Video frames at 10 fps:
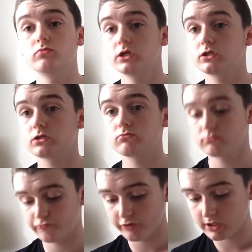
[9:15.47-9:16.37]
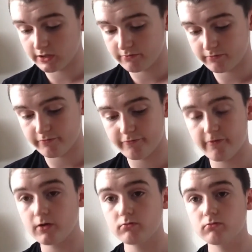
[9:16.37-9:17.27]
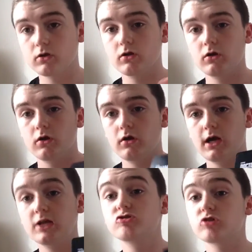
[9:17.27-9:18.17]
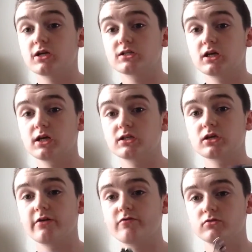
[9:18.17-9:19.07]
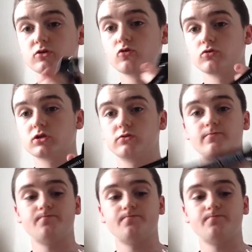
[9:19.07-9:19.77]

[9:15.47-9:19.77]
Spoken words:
It's really fun, interesting, insightful tour. So